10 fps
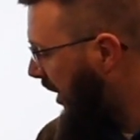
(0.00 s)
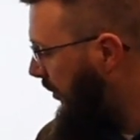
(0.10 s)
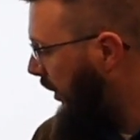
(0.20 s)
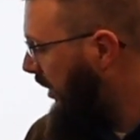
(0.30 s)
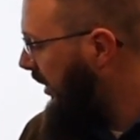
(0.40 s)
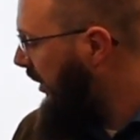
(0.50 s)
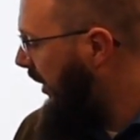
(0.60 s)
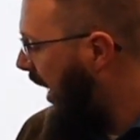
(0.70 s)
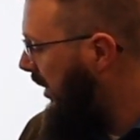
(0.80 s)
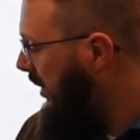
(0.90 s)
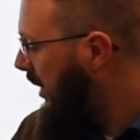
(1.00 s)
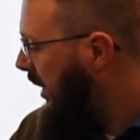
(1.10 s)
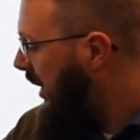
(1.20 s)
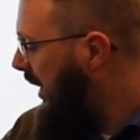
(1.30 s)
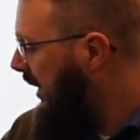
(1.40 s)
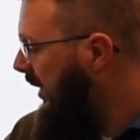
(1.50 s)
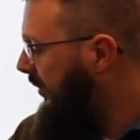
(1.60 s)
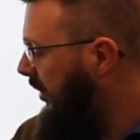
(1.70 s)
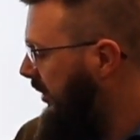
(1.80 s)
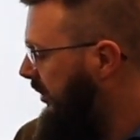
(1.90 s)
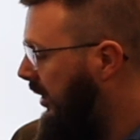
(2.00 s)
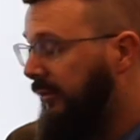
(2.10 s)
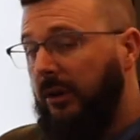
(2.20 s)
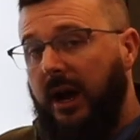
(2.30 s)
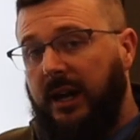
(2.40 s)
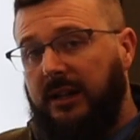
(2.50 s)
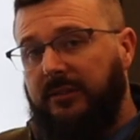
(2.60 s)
If we click that, it gives us a variety